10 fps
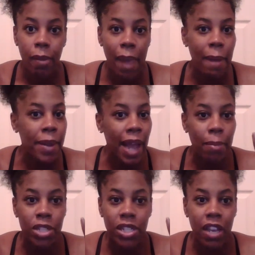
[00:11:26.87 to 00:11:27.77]
Maybe
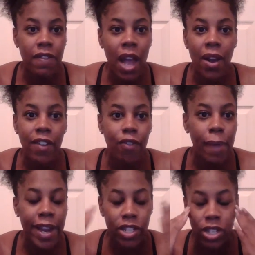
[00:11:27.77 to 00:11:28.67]
I'm just giving y'all
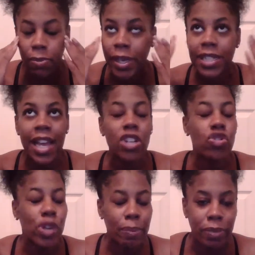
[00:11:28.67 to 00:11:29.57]
information because I
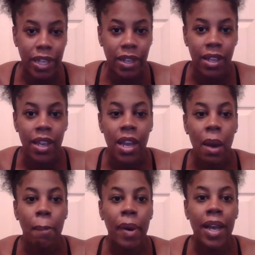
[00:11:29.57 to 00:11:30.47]
dreamt it,
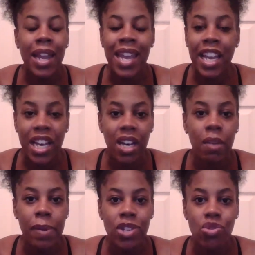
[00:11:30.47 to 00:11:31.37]
but it
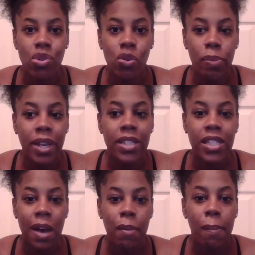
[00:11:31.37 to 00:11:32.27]
could be true
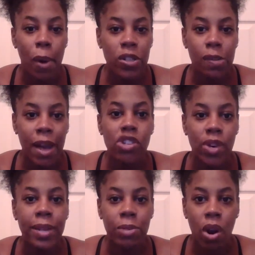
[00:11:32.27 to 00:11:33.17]
because most of my
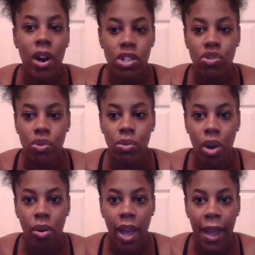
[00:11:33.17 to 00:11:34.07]
dreams are true.
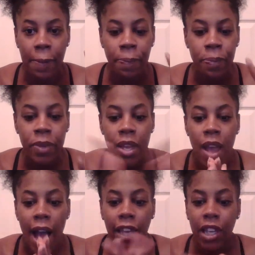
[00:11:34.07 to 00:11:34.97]
Okay,
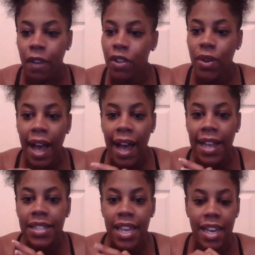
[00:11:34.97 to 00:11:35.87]
I love you
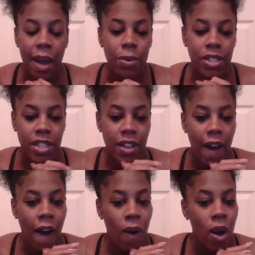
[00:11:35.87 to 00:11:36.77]
guys, and I will see
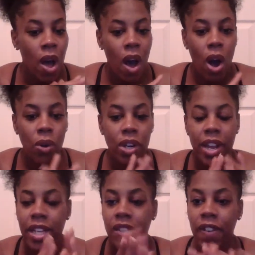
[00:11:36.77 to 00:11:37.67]
y'all on the
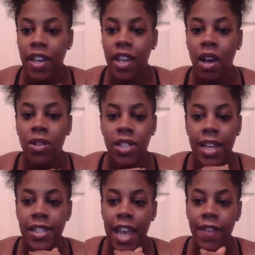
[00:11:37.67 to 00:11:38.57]
next video.
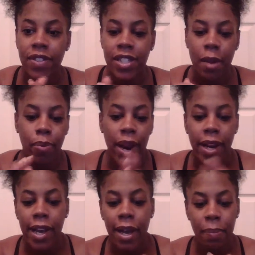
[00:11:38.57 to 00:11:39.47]
Stay safe and stay
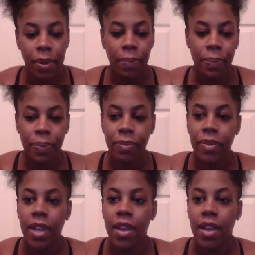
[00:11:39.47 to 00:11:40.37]
prayed up.
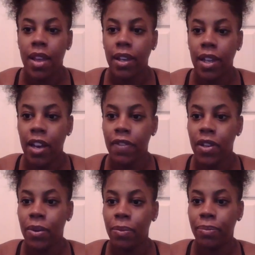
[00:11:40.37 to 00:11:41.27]
Love
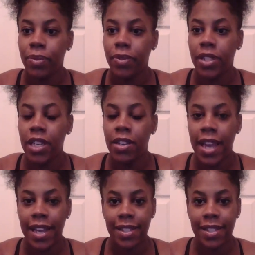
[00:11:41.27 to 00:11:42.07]
you. See you next.